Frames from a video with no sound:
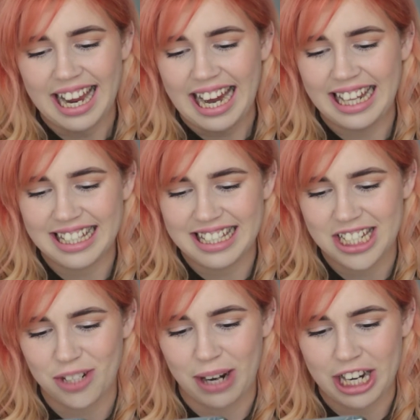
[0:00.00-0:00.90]
In this
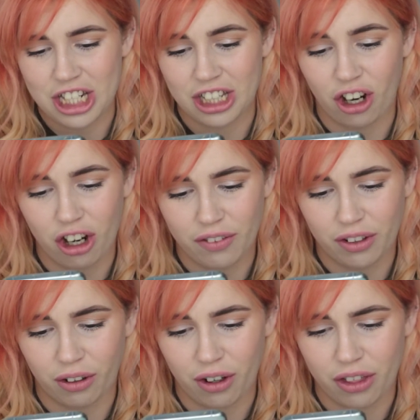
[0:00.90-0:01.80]
situation, the
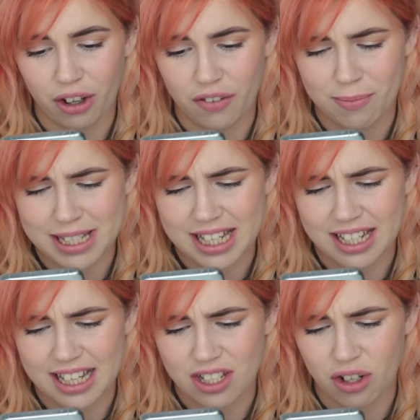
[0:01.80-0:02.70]
overgrowth of the
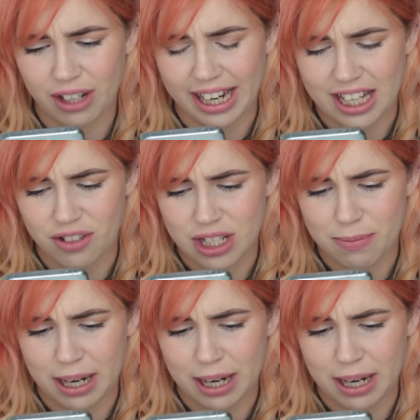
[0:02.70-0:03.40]
placenta is not cancerous,